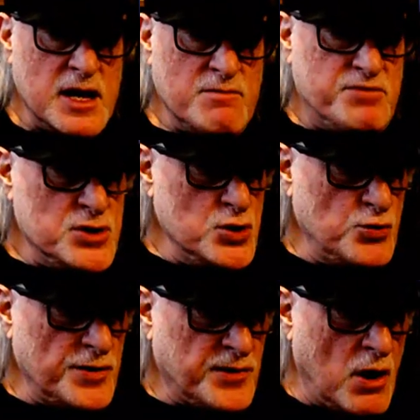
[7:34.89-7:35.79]
imbued
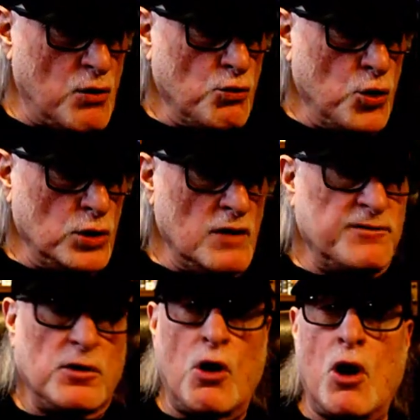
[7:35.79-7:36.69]
with our rule
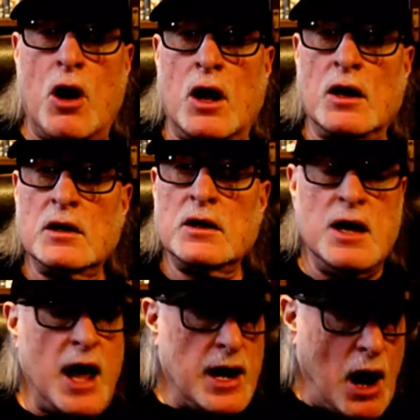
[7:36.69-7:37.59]
of law
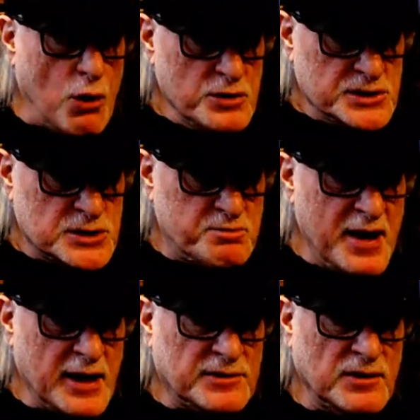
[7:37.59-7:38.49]
and our
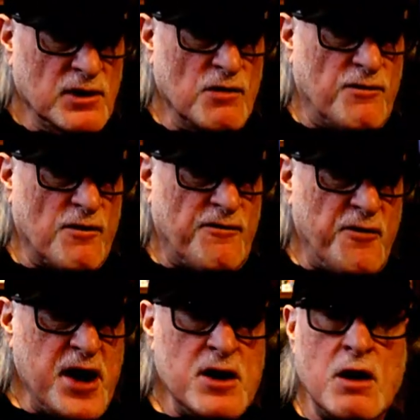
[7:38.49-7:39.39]
respect for
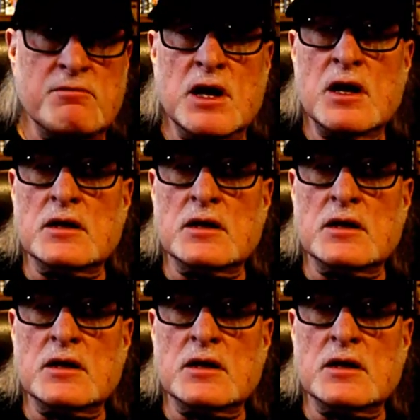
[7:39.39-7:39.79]
freedom,